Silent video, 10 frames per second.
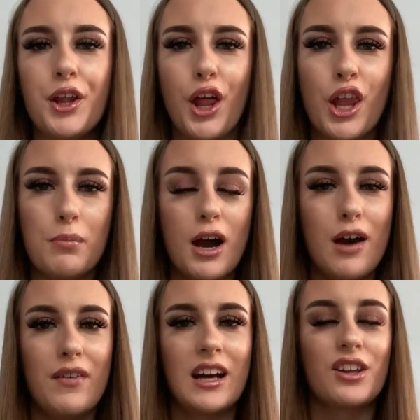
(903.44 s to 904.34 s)
the
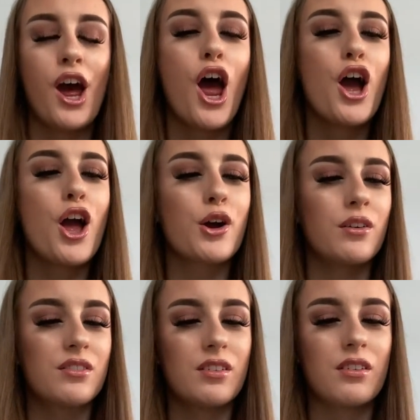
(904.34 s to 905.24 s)
perfect
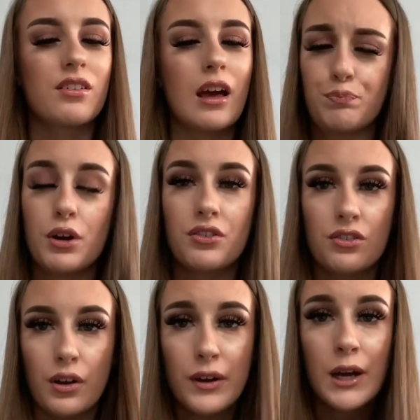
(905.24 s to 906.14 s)
consistency because there's
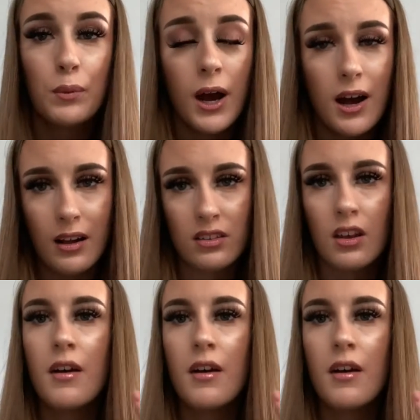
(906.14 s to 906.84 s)
nothing worse